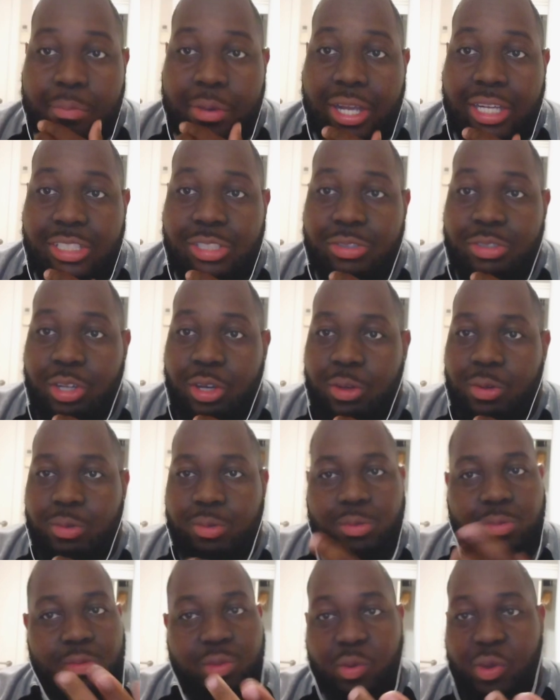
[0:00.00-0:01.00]
But you
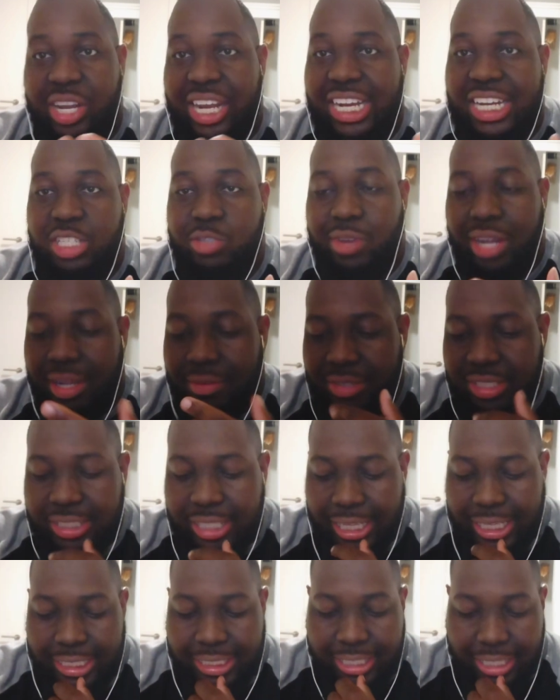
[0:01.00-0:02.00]
know, we're gonna get this Ravens
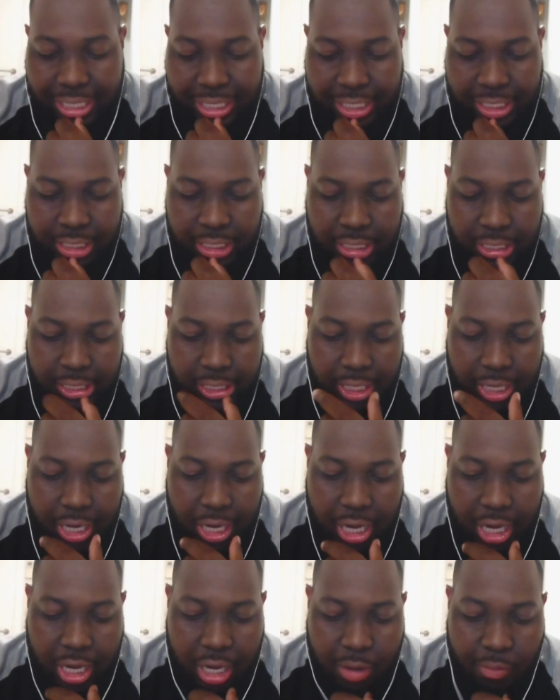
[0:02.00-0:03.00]
thing done.
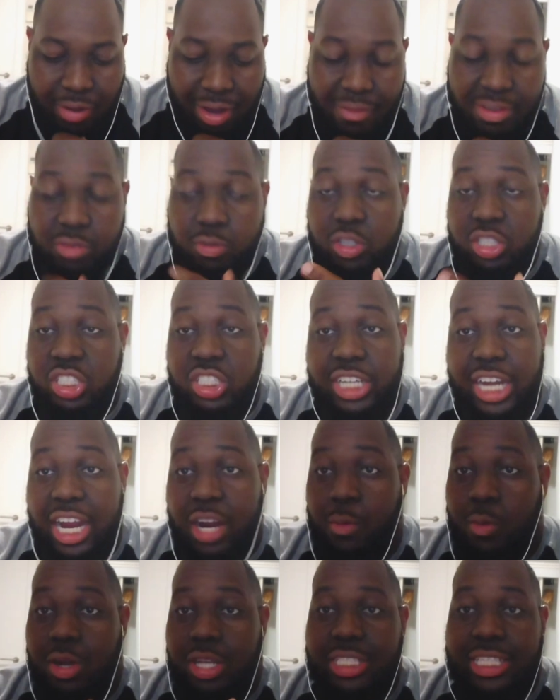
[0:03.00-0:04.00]
Ravens versus
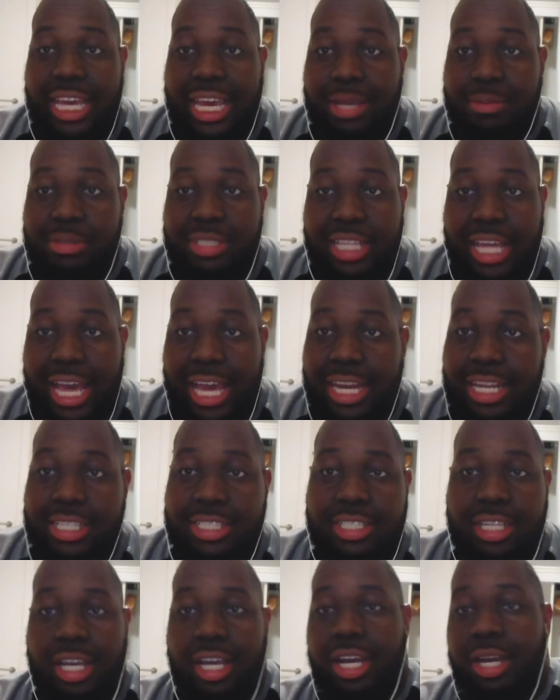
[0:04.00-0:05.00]
Jaguars game
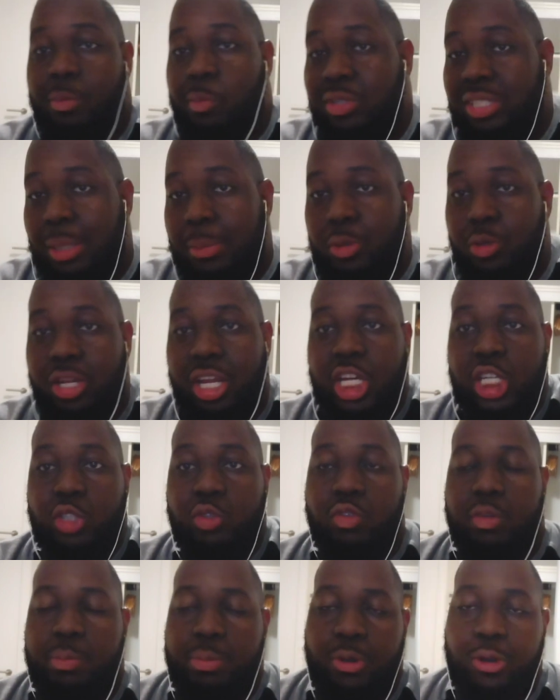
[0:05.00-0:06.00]
status. I wasn't able to do the
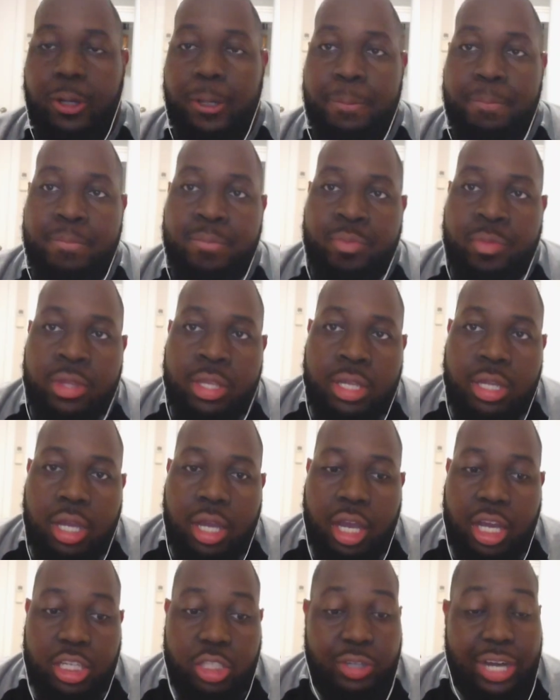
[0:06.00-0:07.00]
injury report,
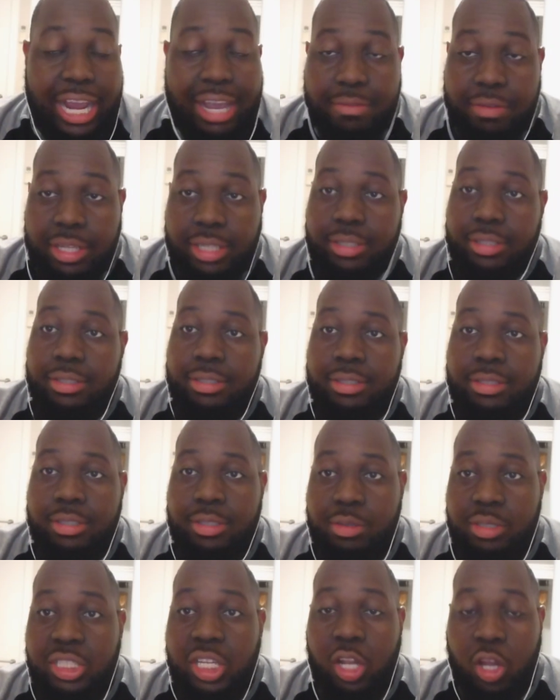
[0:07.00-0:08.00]
traveling.
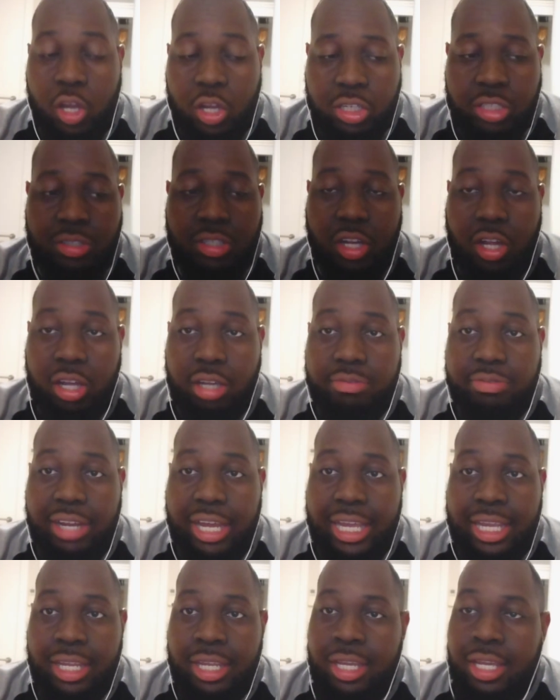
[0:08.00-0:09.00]
It was a long
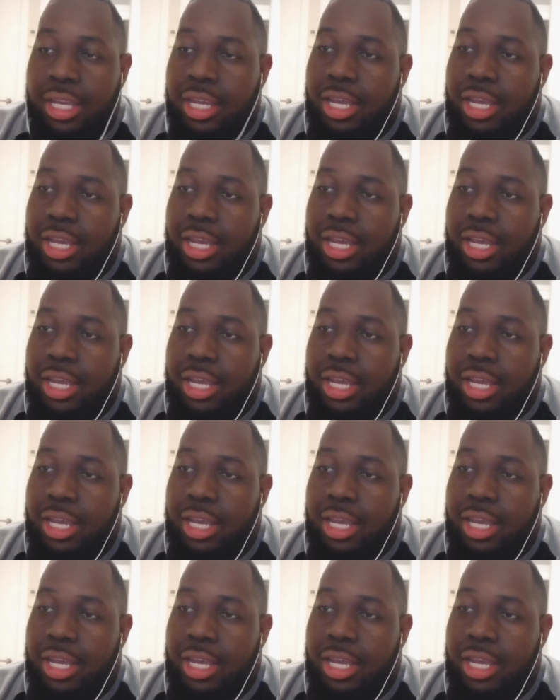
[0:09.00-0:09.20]
flight.